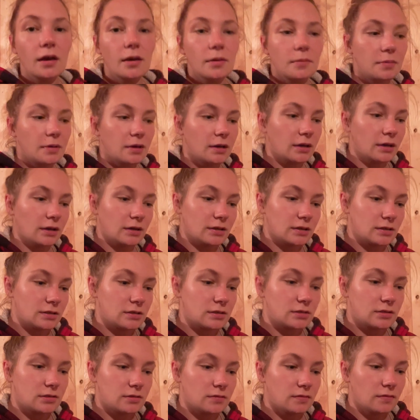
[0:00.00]

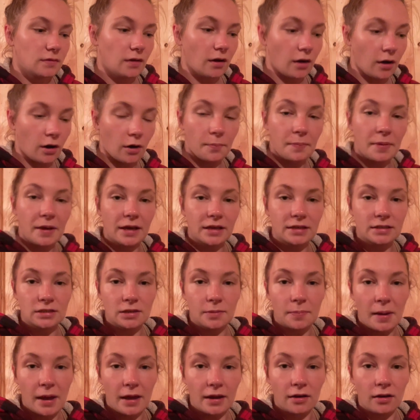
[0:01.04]
because our pigs
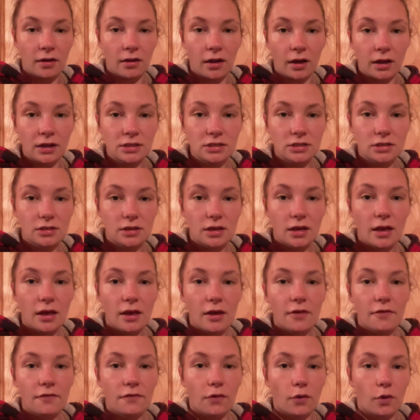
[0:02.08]
depend on us
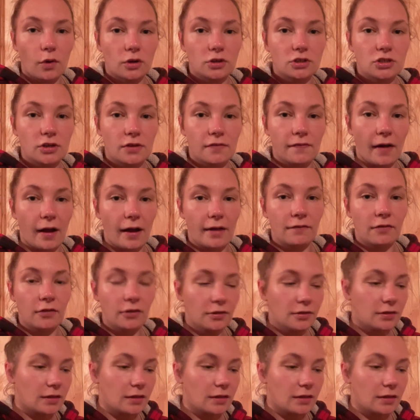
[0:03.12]
for survival.